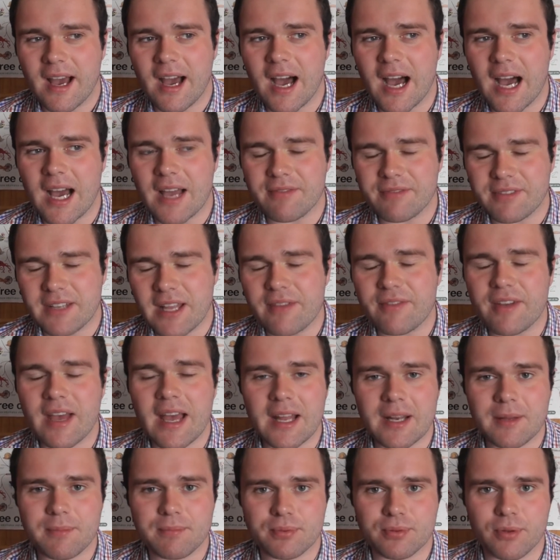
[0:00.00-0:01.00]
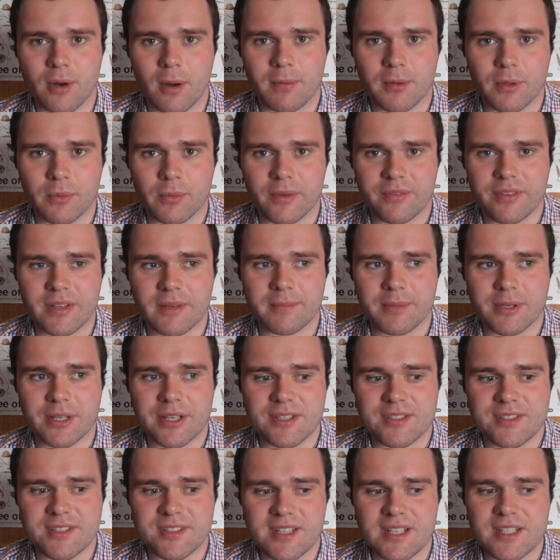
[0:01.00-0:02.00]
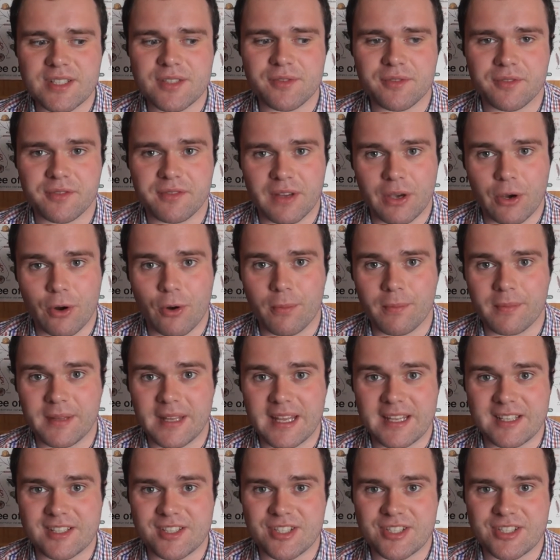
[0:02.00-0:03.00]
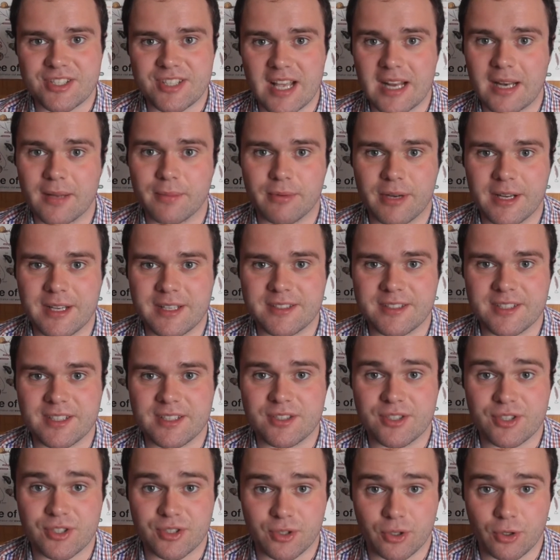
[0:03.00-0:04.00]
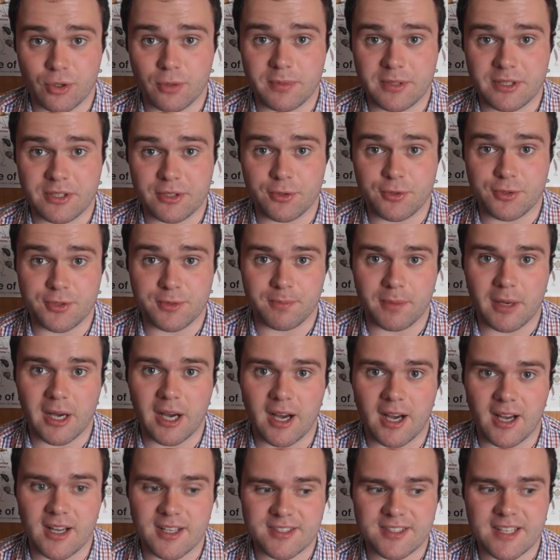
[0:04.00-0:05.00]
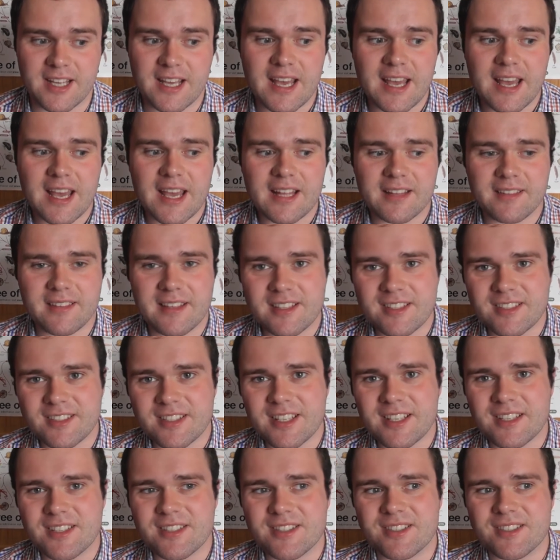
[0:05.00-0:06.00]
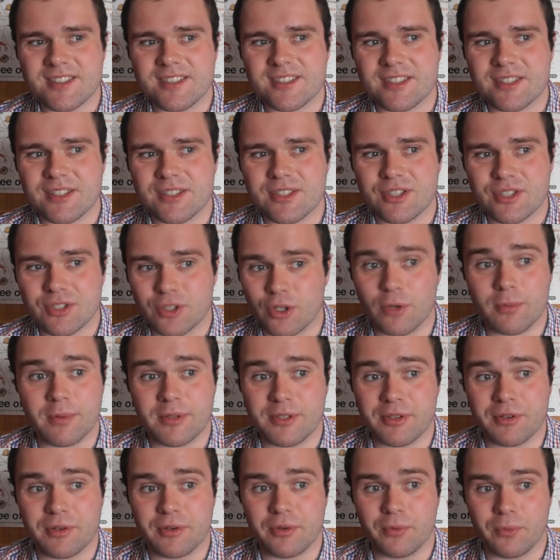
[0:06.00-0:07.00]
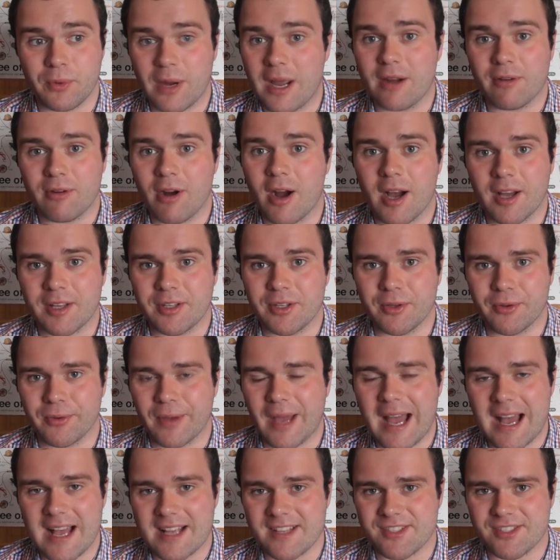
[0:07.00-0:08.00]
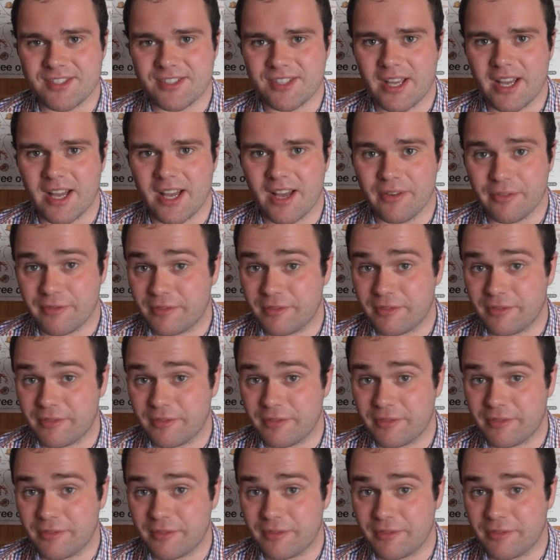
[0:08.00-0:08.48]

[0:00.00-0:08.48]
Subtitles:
I've never had a problem with it, because this film is celebrating Scooby-Doo's past. This is Scooby-Doo Where Are You as a